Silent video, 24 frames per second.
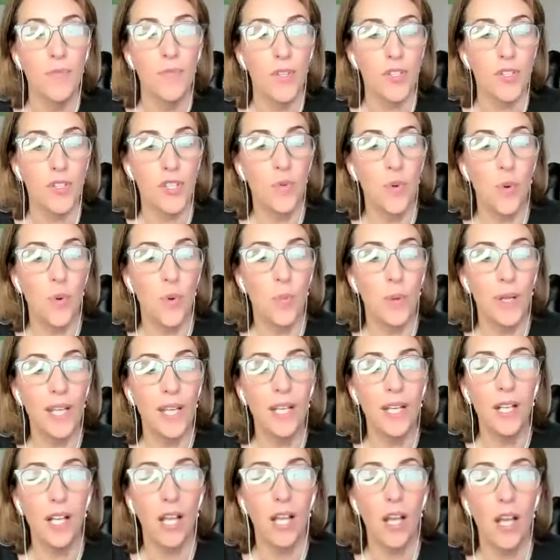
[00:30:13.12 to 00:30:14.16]
So
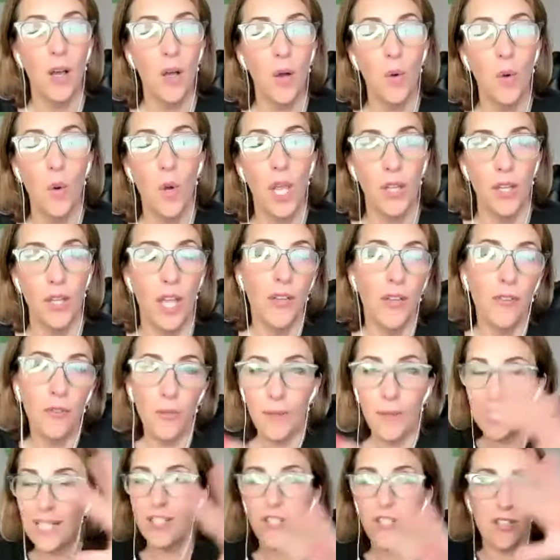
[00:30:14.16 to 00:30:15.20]
if
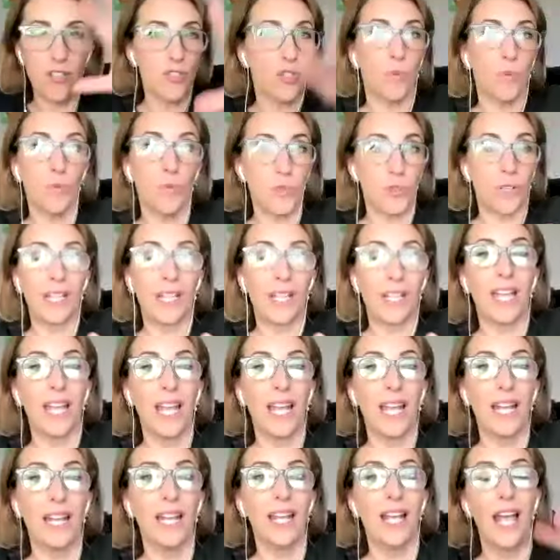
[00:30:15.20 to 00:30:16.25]
we just stop
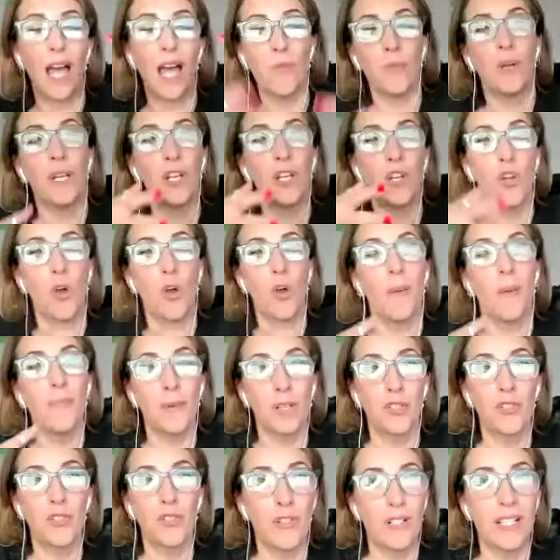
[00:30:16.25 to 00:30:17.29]
drinking and we're not
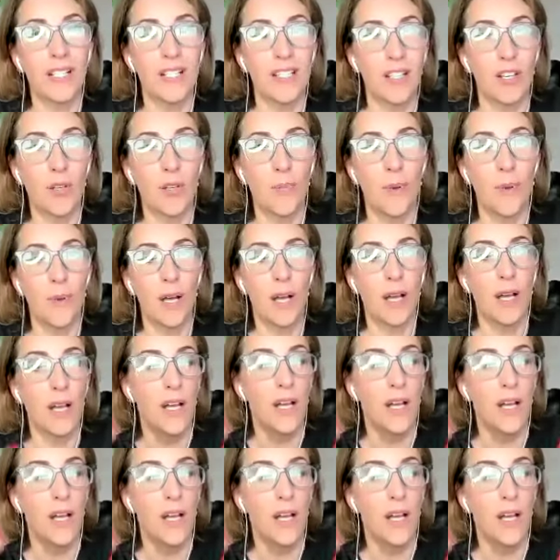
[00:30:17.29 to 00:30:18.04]
emotionally sober,